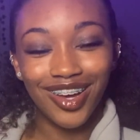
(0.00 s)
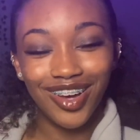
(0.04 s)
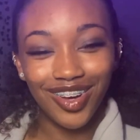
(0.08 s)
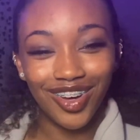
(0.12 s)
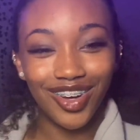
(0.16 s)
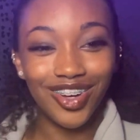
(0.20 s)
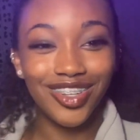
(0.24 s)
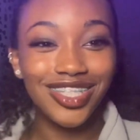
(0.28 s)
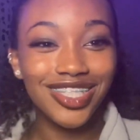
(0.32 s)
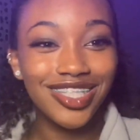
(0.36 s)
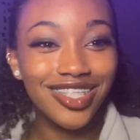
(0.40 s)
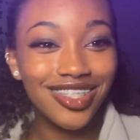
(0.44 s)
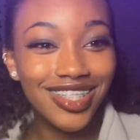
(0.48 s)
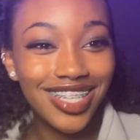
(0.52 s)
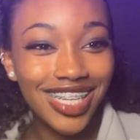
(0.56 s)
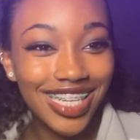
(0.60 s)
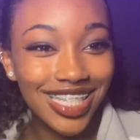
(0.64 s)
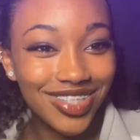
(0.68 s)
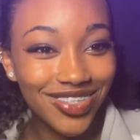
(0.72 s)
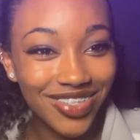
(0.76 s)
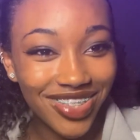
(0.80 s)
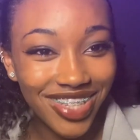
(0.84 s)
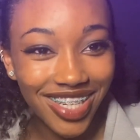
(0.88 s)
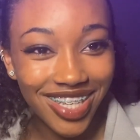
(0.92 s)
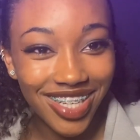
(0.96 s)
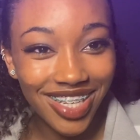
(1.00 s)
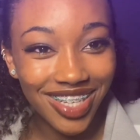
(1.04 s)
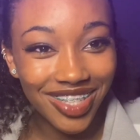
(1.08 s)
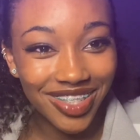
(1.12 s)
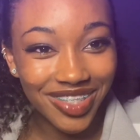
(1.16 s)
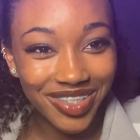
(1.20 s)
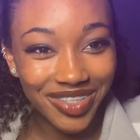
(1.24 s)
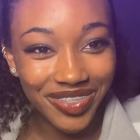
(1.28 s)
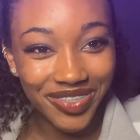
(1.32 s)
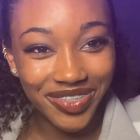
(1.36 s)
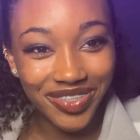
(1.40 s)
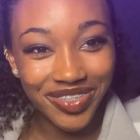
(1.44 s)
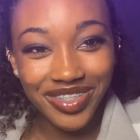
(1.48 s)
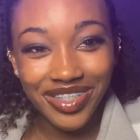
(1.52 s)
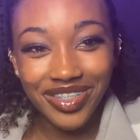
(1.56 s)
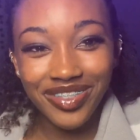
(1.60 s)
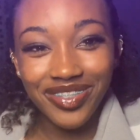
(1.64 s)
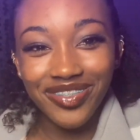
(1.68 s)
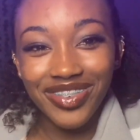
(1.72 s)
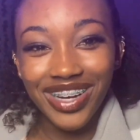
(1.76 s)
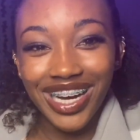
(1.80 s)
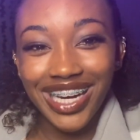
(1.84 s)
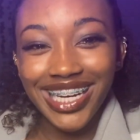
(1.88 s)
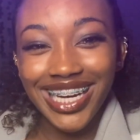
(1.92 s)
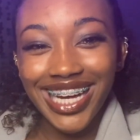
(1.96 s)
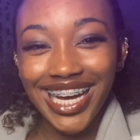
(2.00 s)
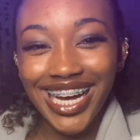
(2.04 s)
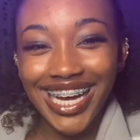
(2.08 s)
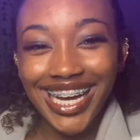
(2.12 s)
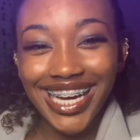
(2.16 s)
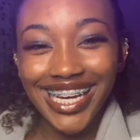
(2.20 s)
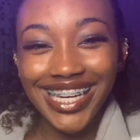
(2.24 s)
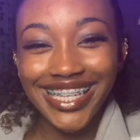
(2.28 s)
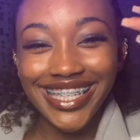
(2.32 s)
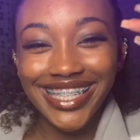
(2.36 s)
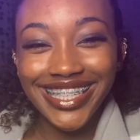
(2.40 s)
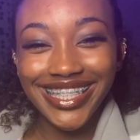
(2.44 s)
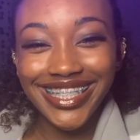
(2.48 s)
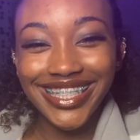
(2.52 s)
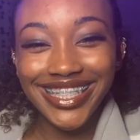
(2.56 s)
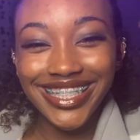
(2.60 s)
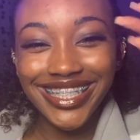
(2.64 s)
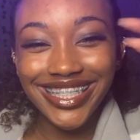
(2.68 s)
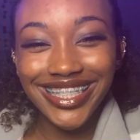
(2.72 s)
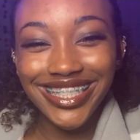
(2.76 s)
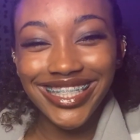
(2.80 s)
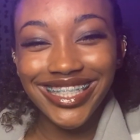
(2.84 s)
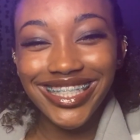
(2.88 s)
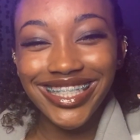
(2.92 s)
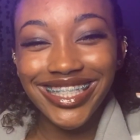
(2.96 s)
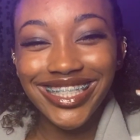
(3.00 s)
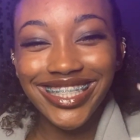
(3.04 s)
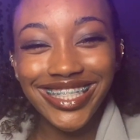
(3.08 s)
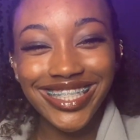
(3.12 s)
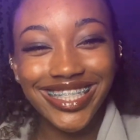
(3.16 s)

Until next video, bye guys.